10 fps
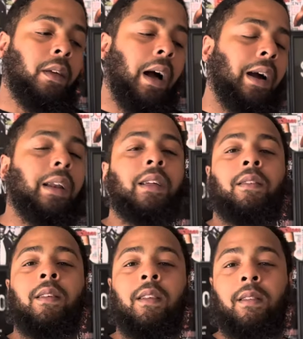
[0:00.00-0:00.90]
I got to get
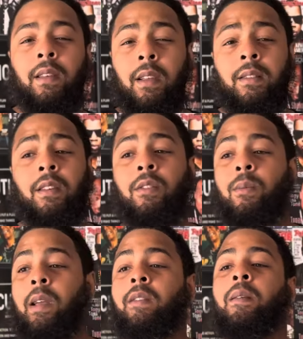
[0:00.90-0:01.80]
to the Sieg
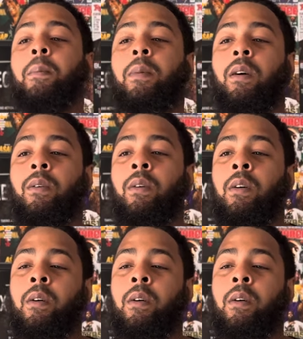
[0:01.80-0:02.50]
situation, bro.